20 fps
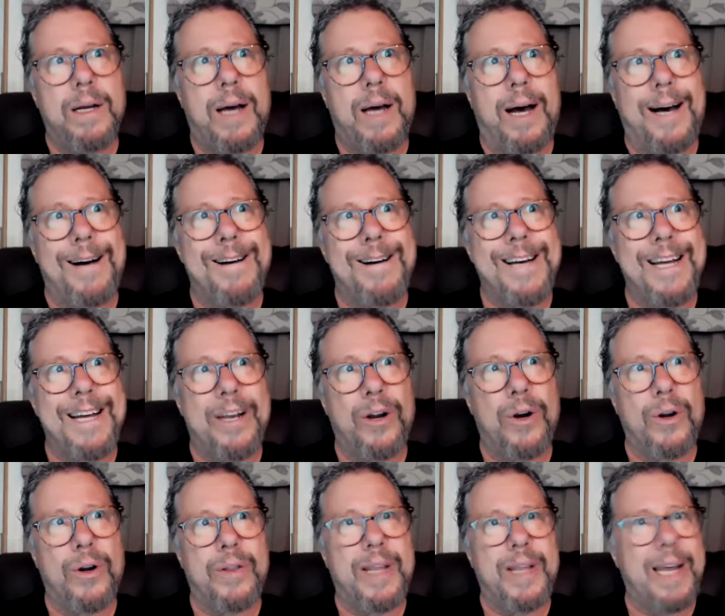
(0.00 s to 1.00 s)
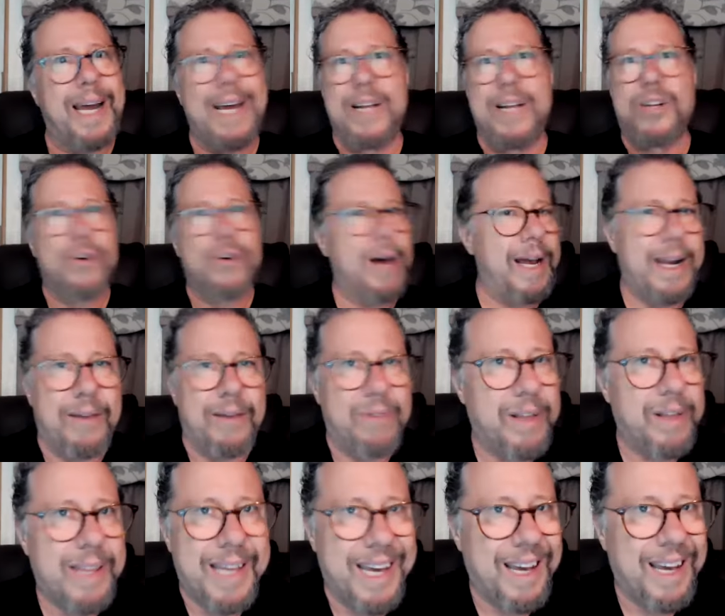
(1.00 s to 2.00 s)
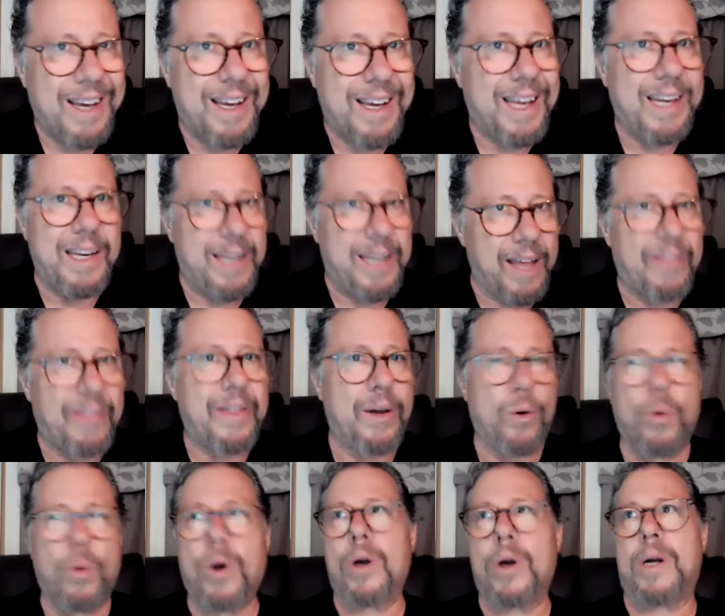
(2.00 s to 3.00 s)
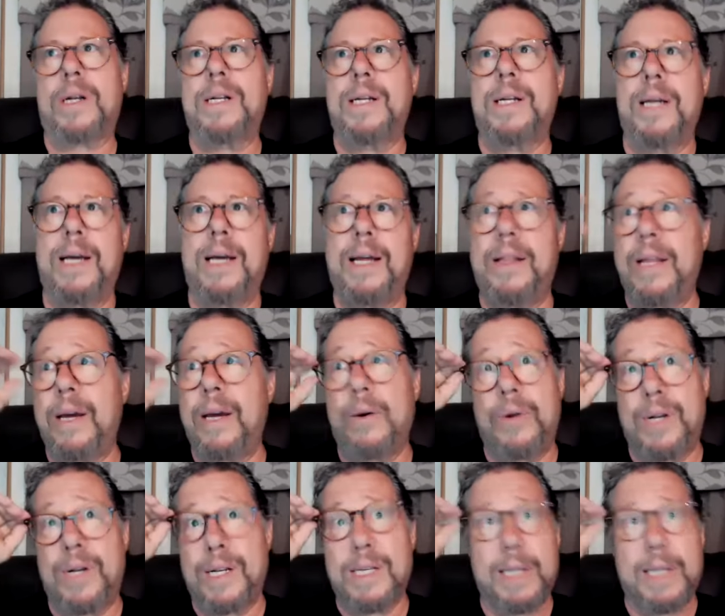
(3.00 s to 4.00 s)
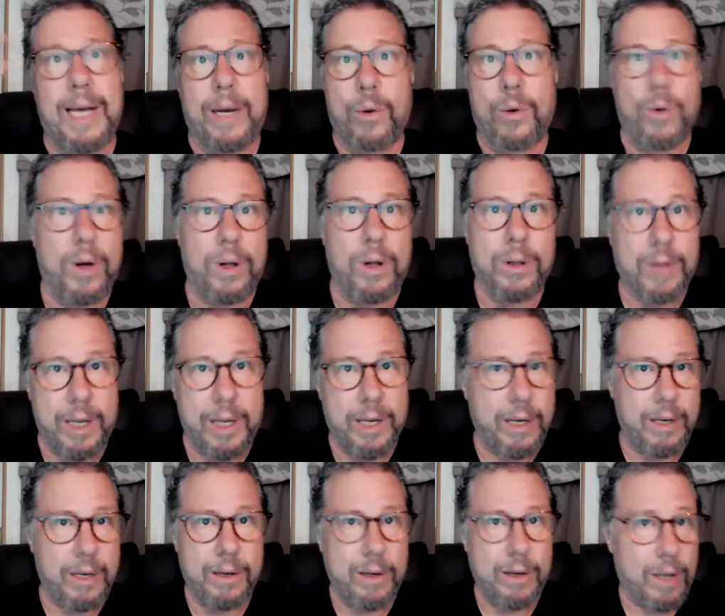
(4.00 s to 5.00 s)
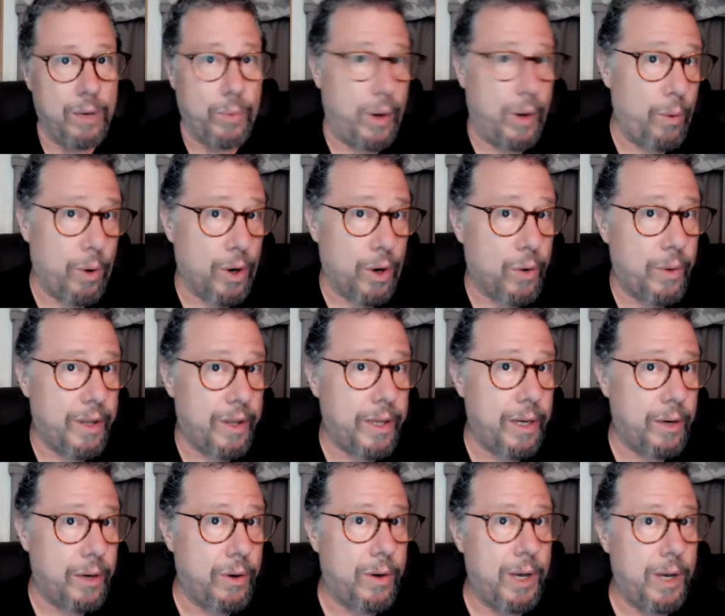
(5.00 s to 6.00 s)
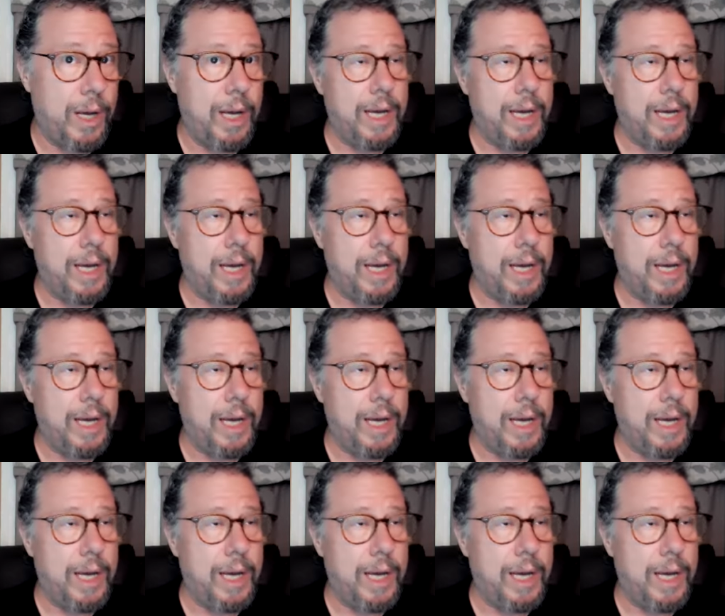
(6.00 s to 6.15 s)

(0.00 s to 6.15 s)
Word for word: uh, had heard that I had tried everything and nothing worked, and they were just like, "Well, can can we work with you?"